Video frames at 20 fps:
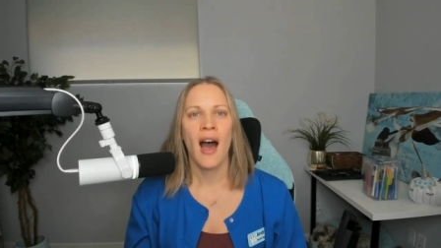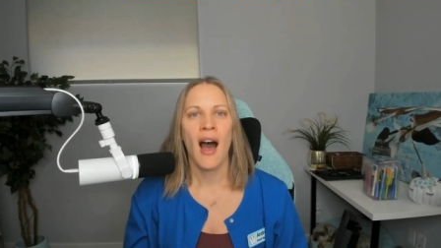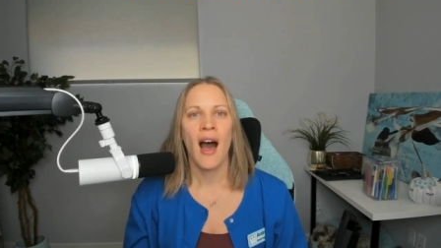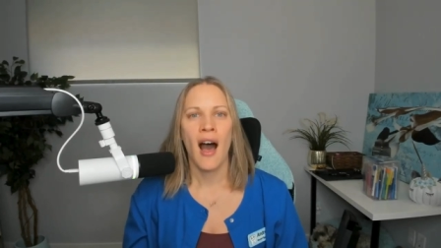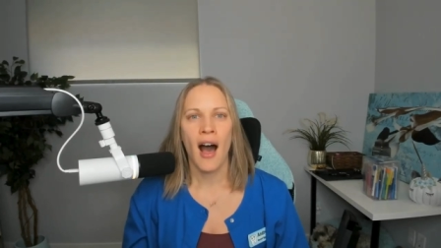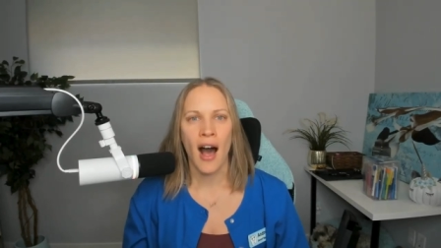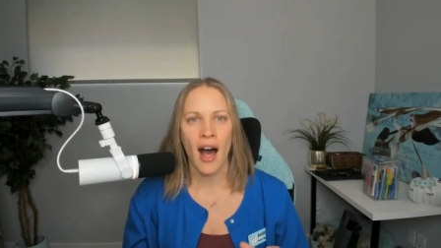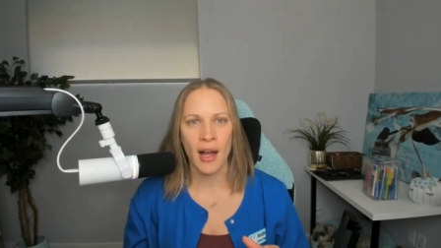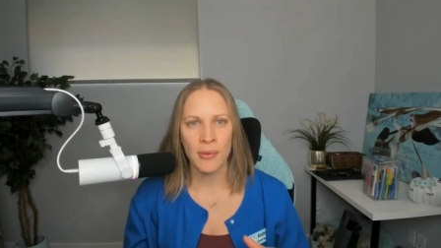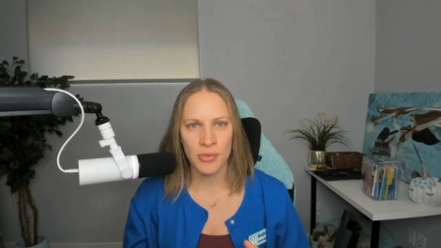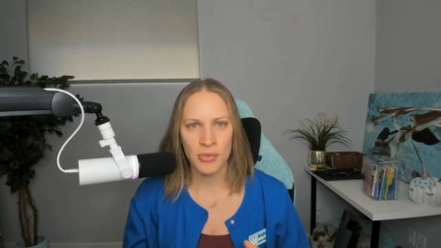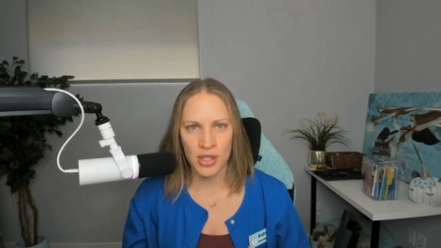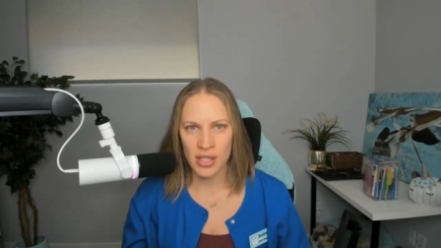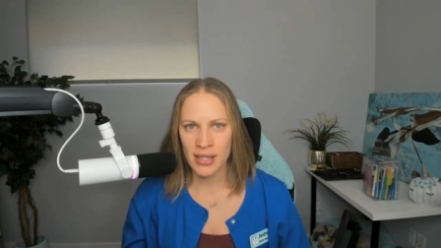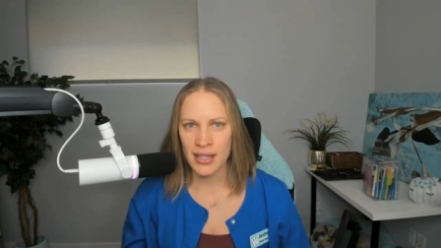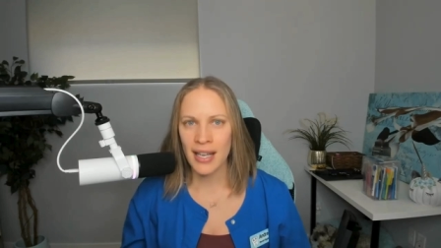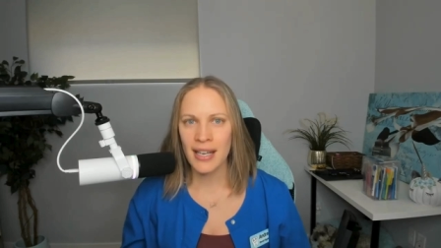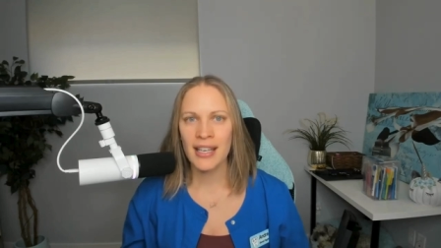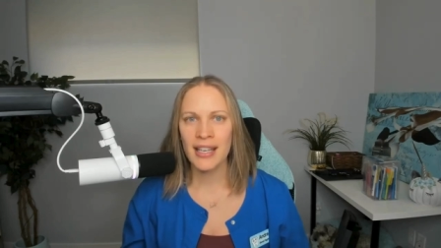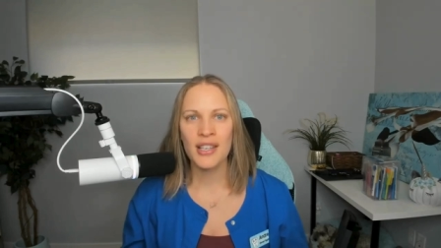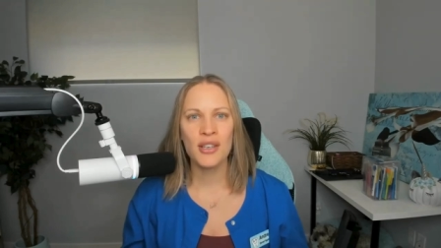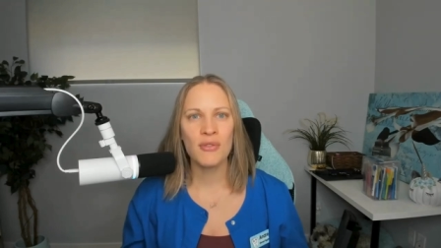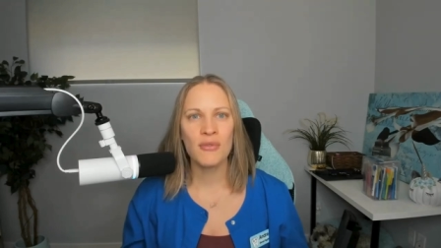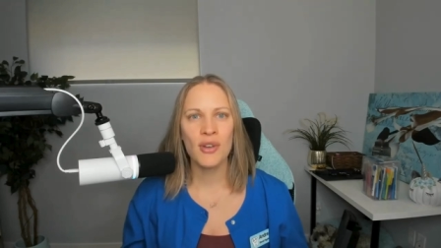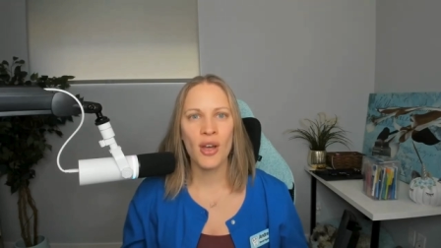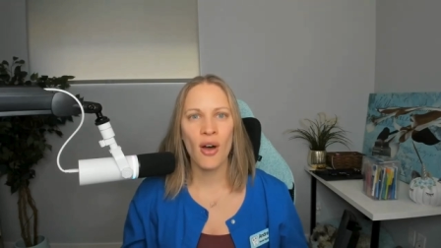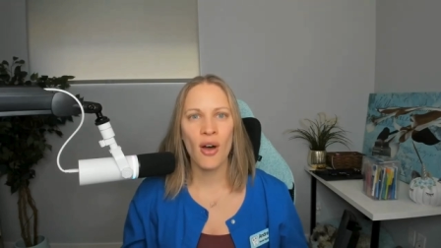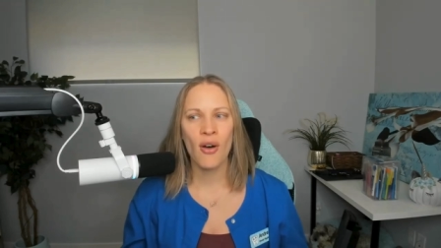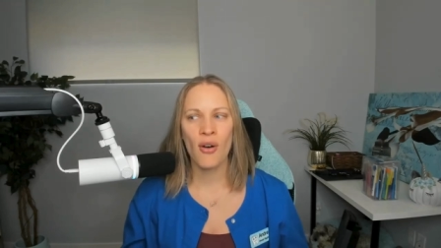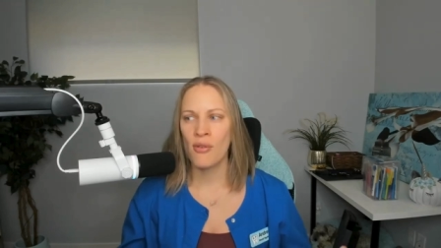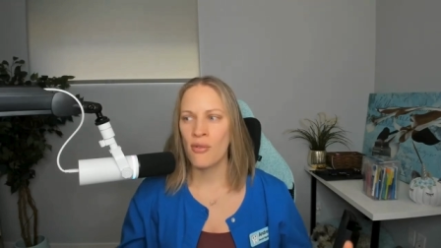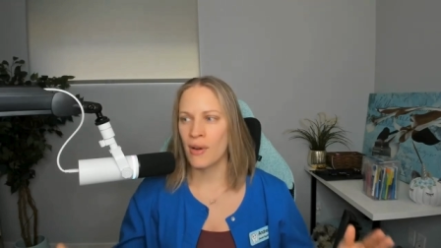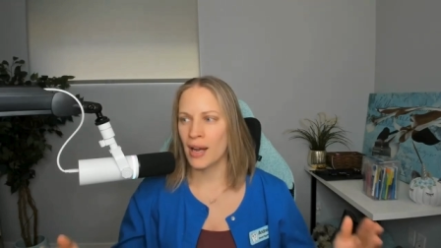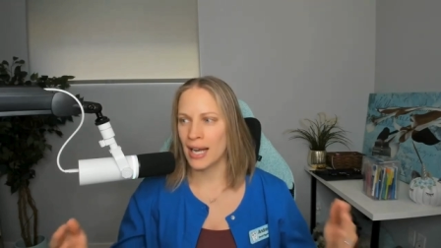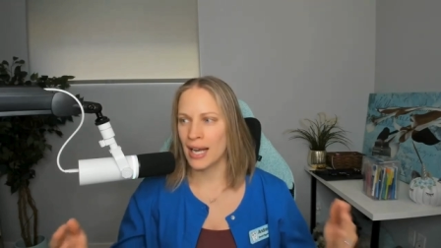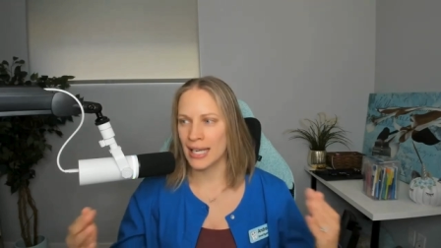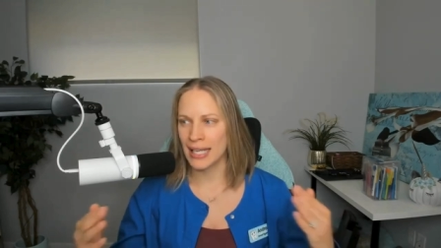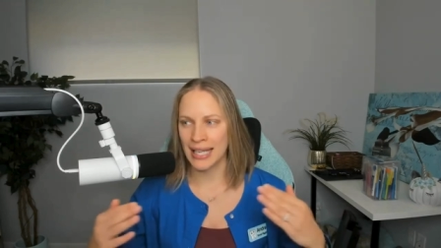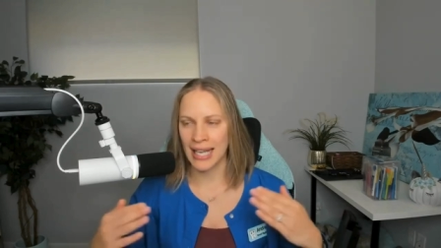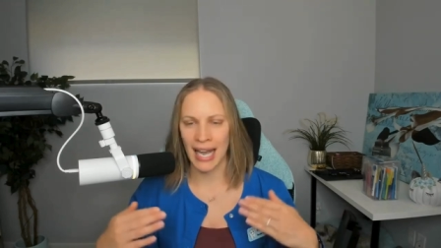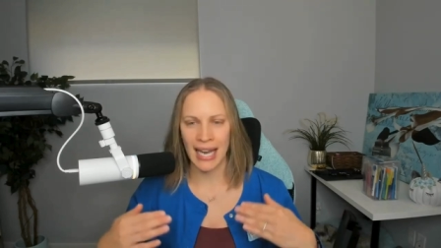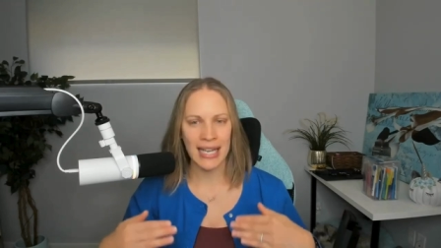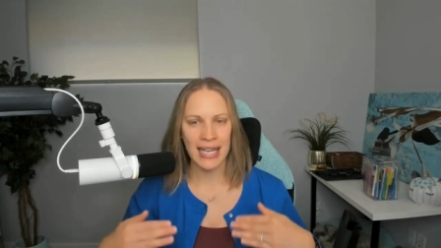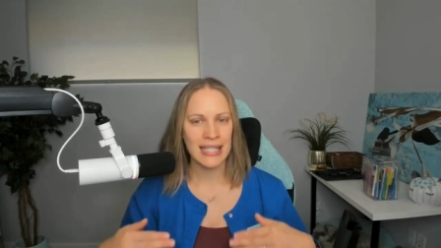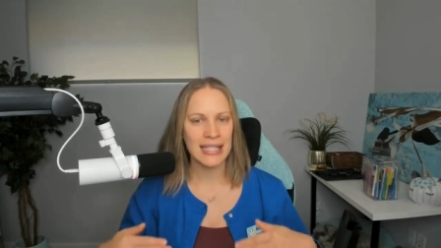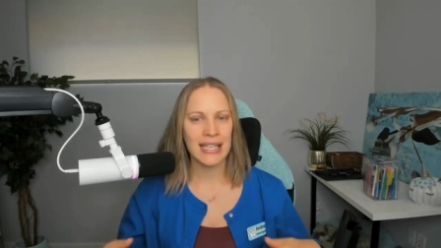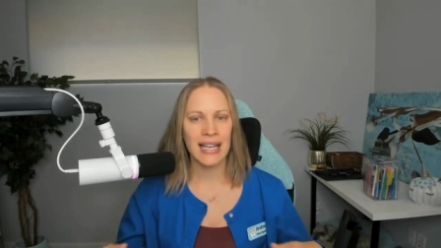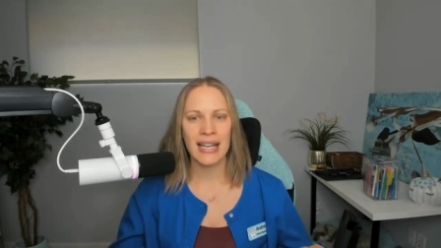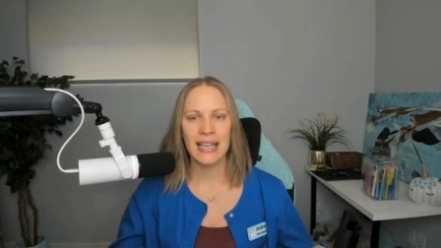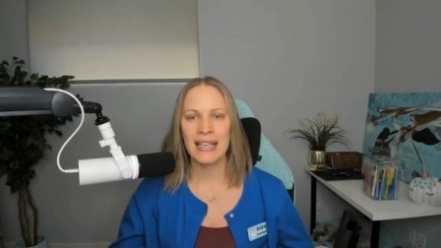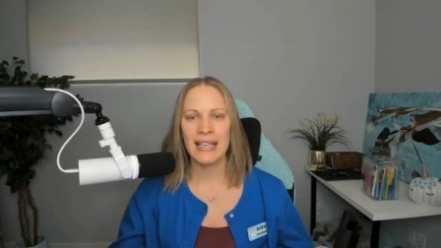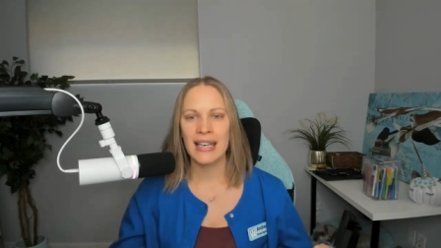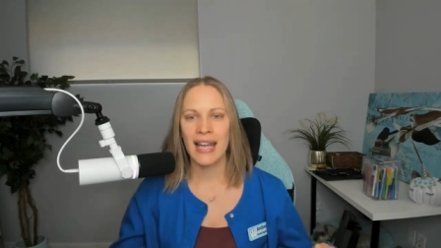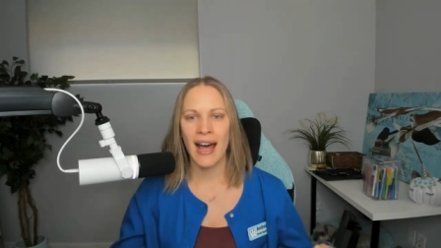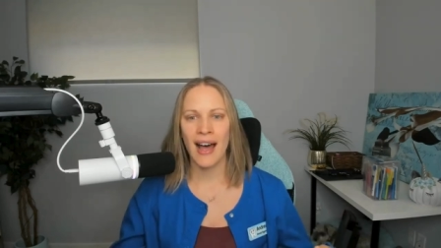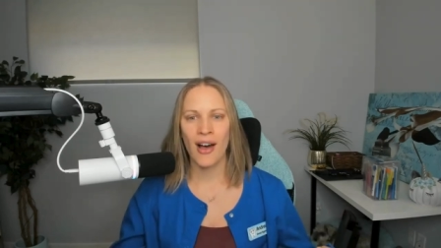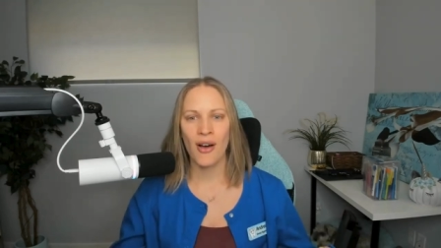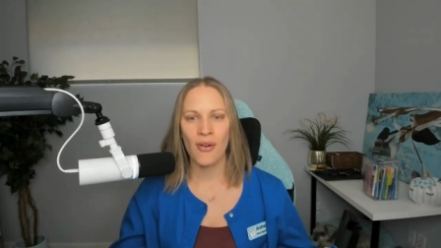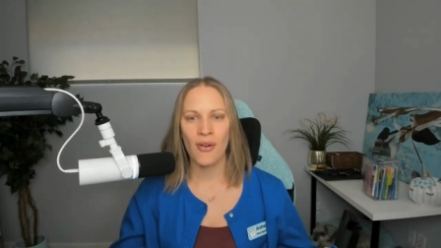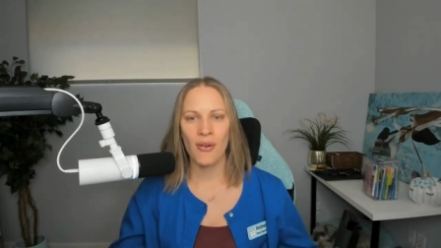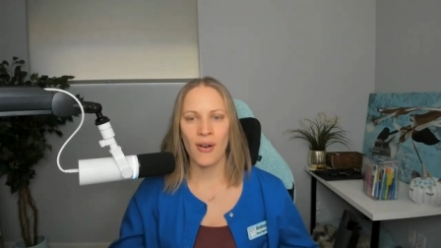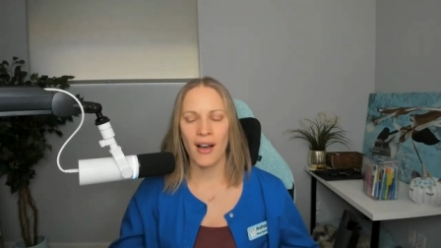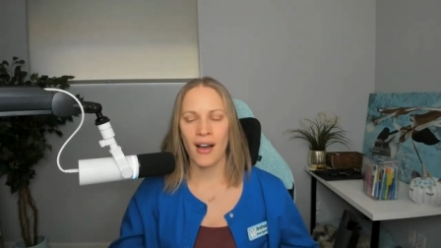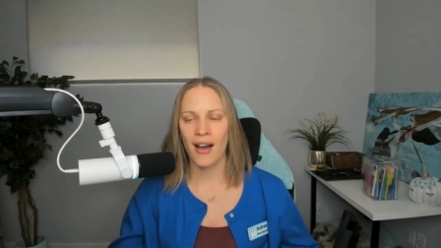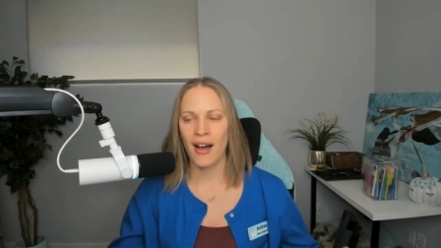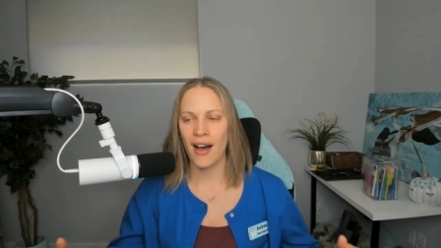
I'm just letting you know, get it done now.